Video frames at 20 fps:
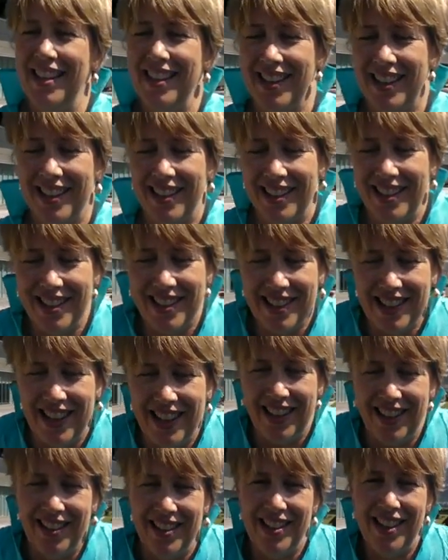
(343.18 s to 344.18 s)
that Nicholas
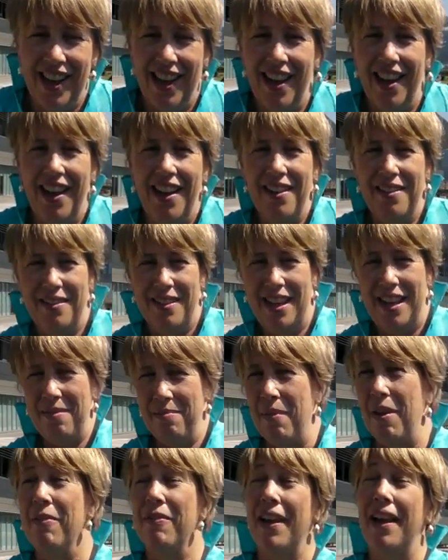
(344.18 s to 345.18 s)

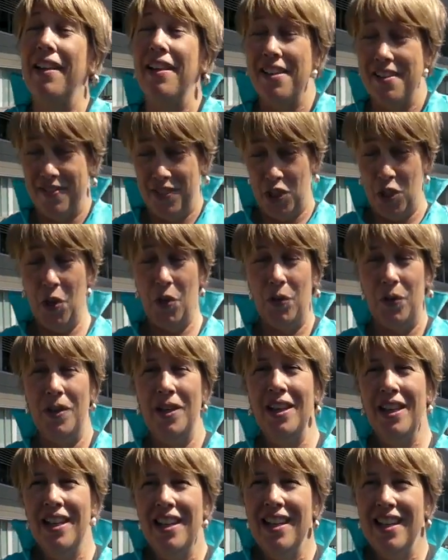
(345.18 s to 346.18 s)
and Marvell have shown
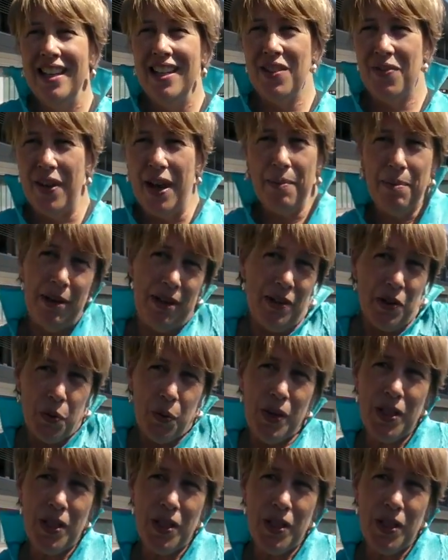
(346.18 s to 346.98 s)
is fabulous.